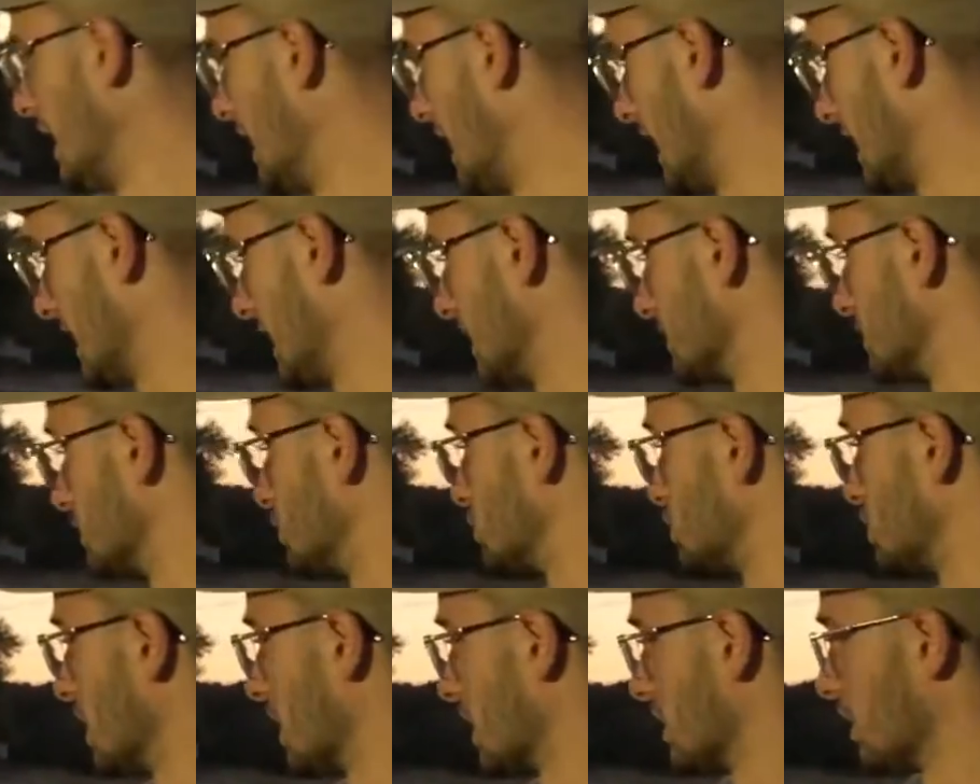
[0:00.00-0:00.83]
I got the
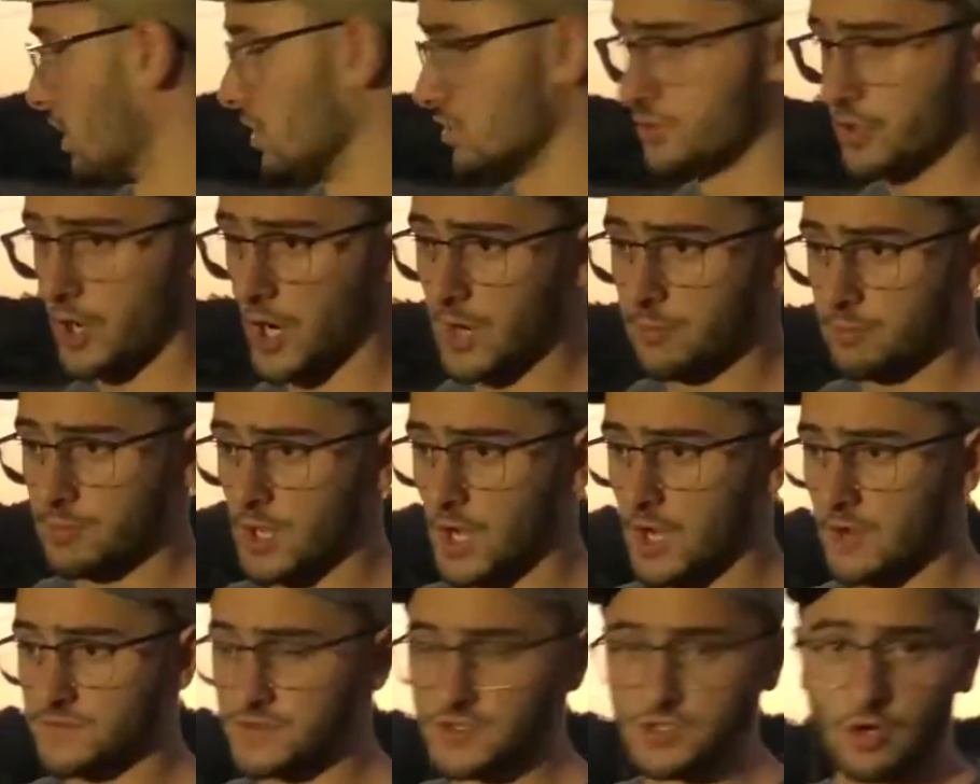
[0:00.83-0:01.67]
truck all tarped
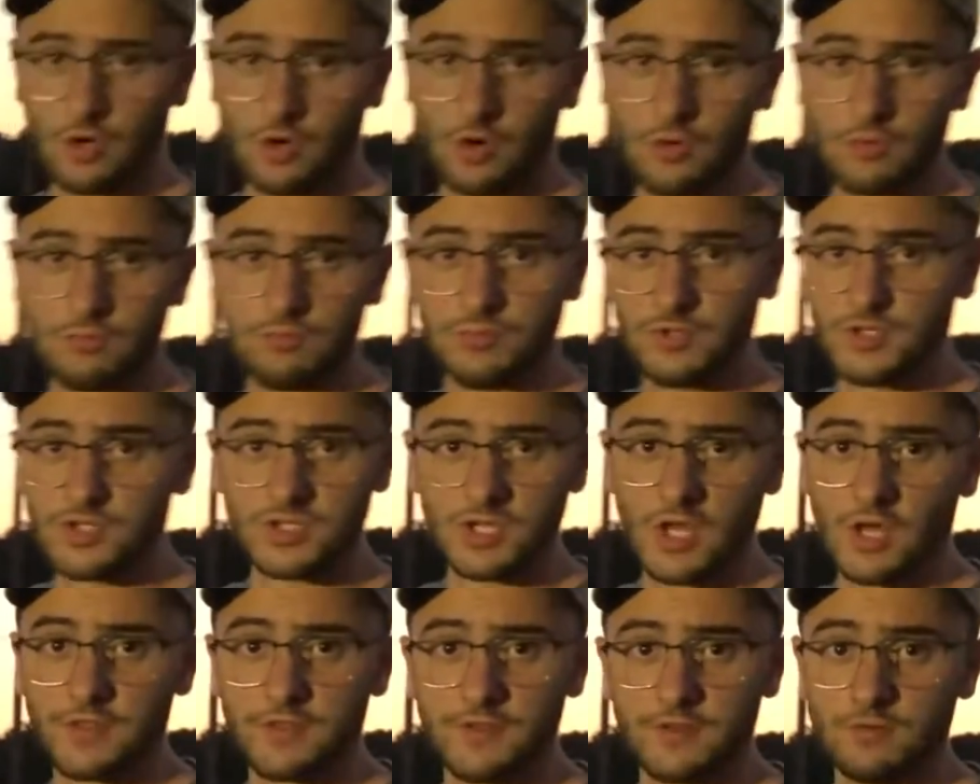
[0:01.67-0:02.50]
off, so there's
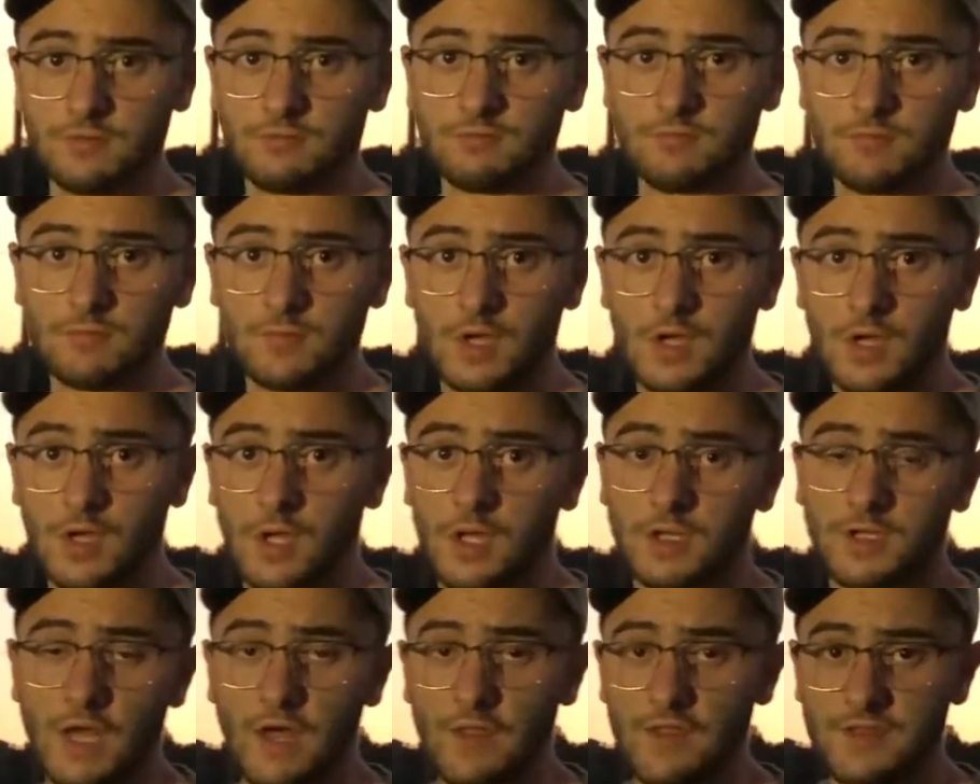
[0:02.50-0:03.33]
nothing's
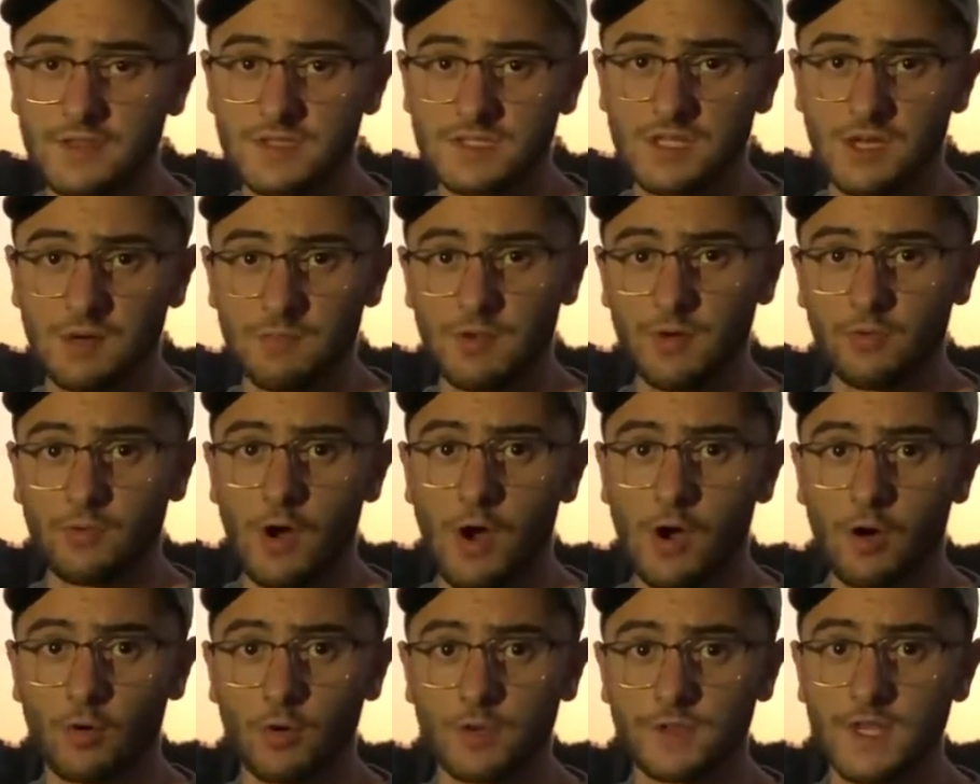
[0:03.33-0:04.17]
gonna be
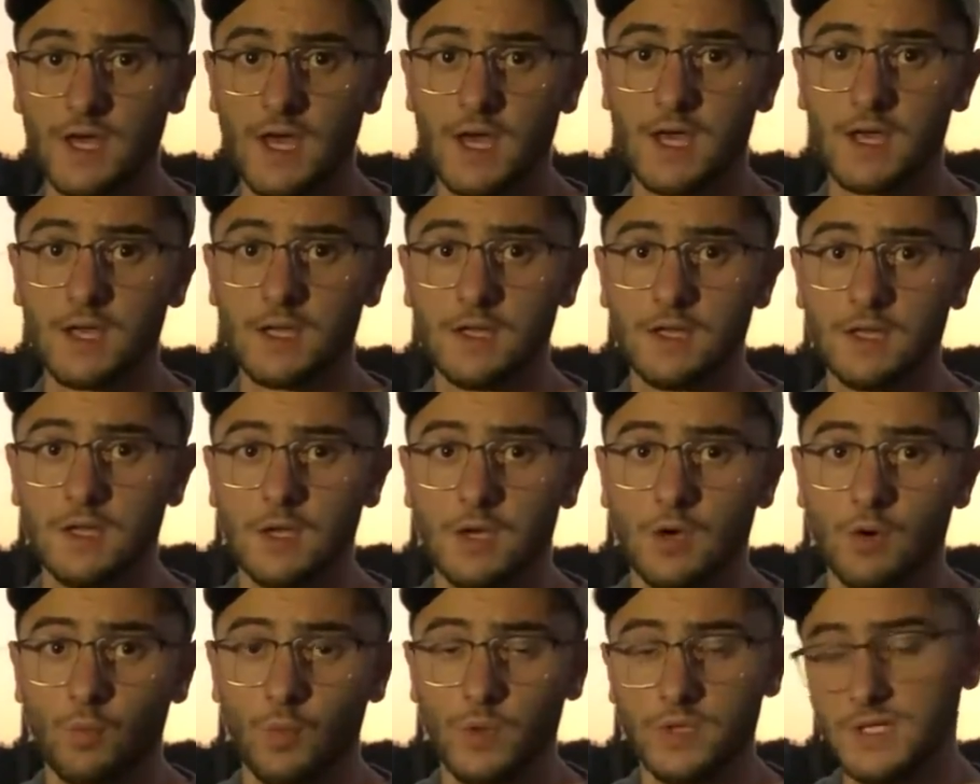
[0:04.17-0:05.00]
wrong with that.
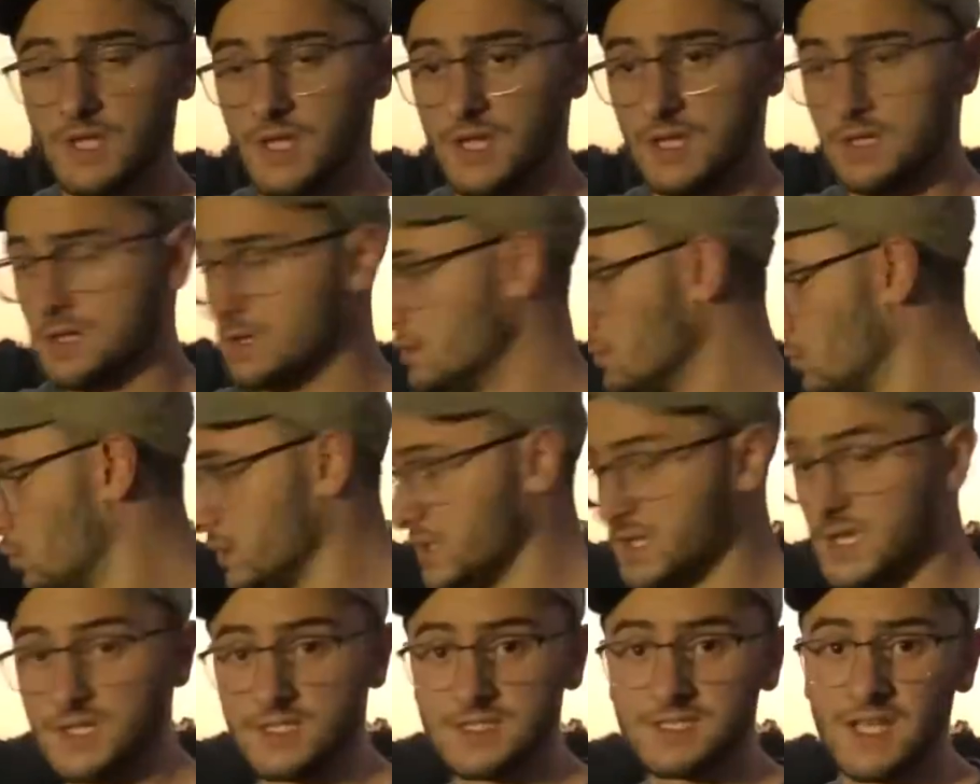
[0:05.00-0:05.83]
We
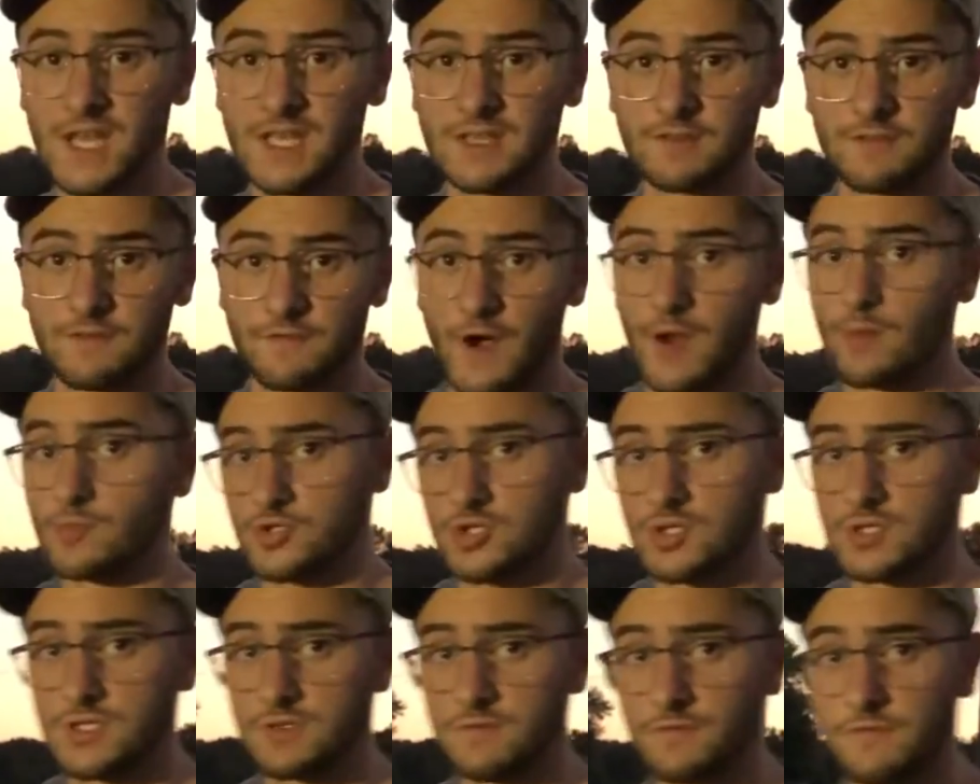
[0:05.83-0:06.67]
did sand the frame,
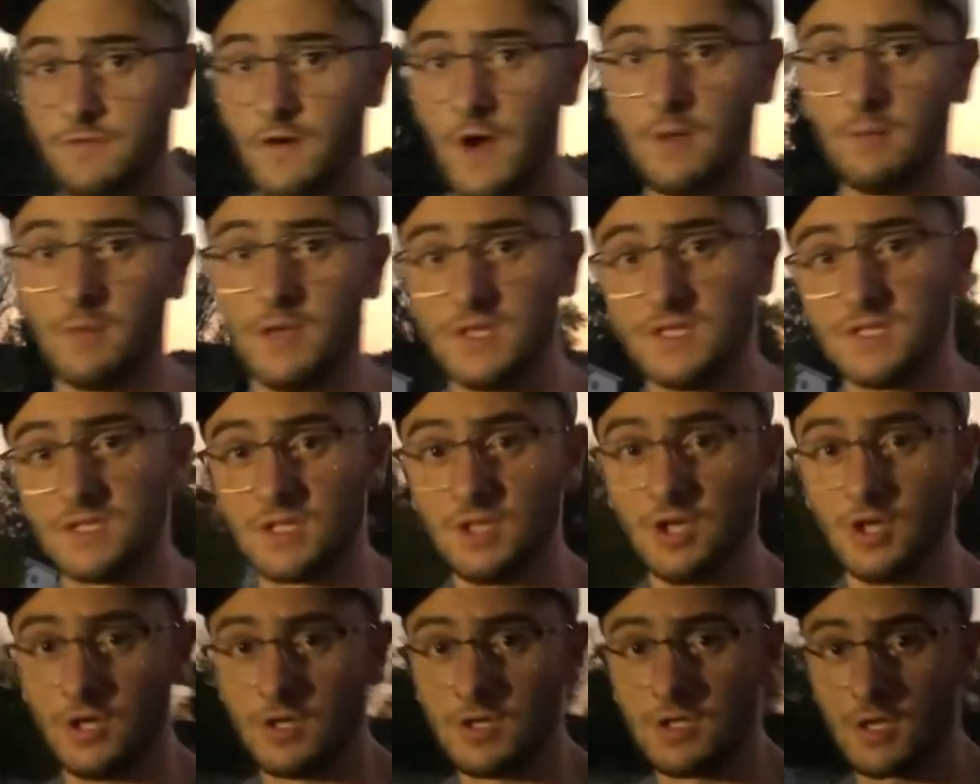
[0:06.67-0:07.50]
so the frame is
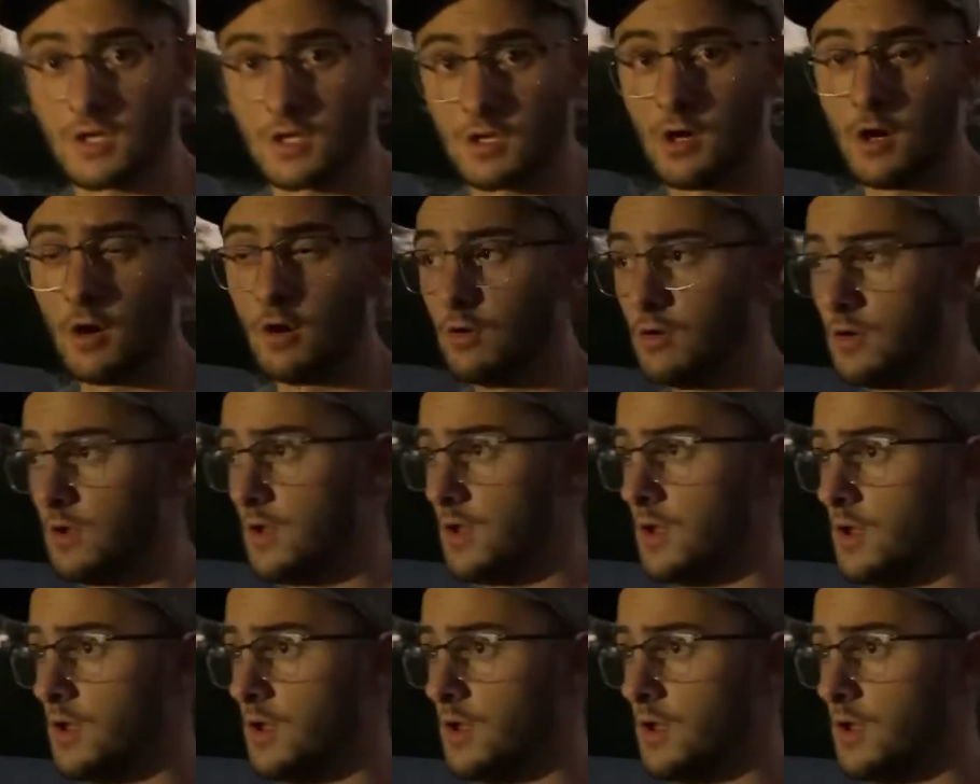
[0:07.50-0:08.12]
good to go.